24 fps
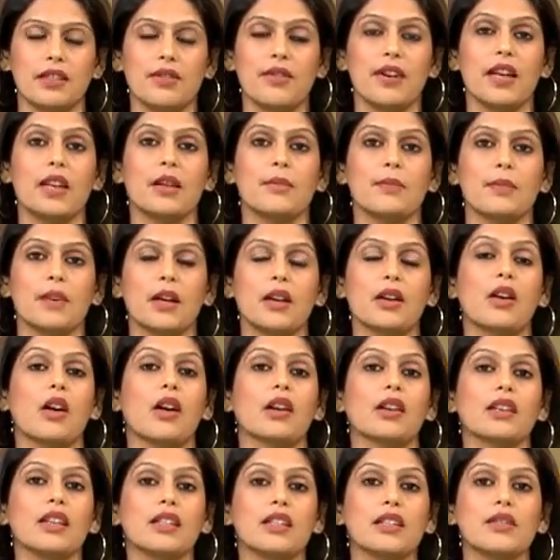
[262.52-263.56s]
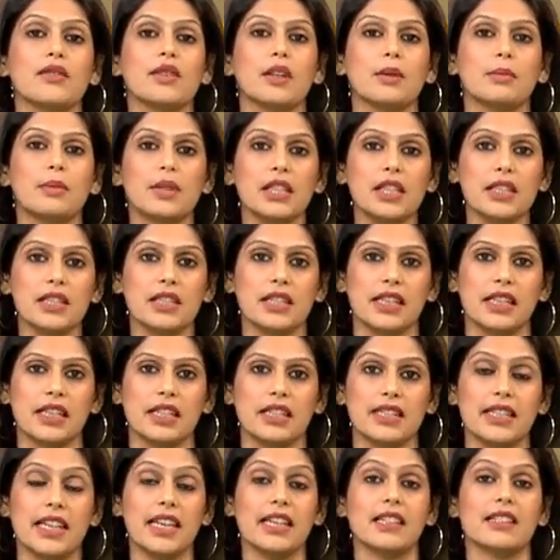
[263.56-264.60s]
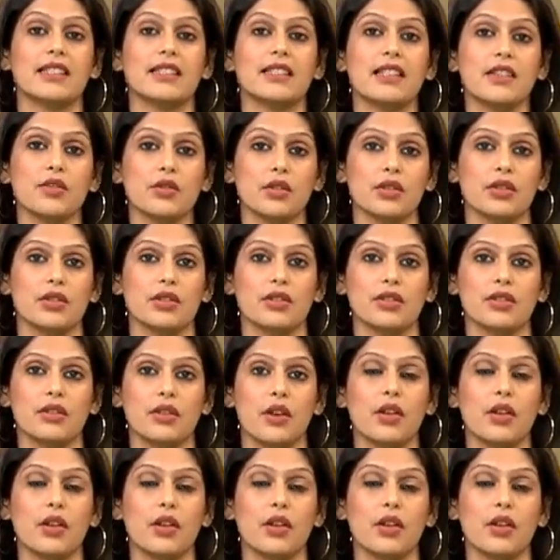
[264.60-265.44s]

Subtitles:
develop a cognitive ability, take decisions